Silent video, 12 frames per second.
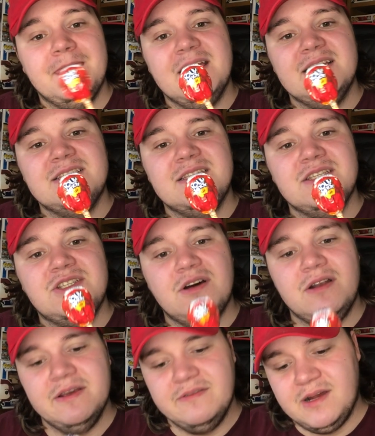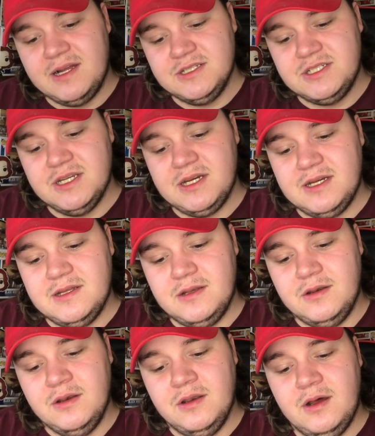is the Jolly Rancher
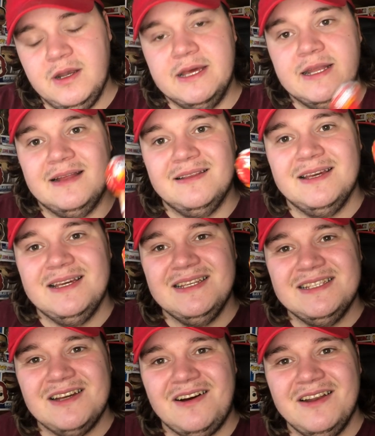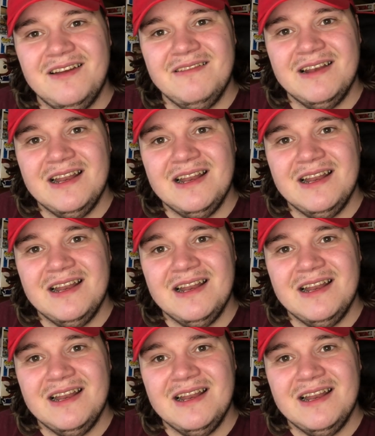lolly. Now these, I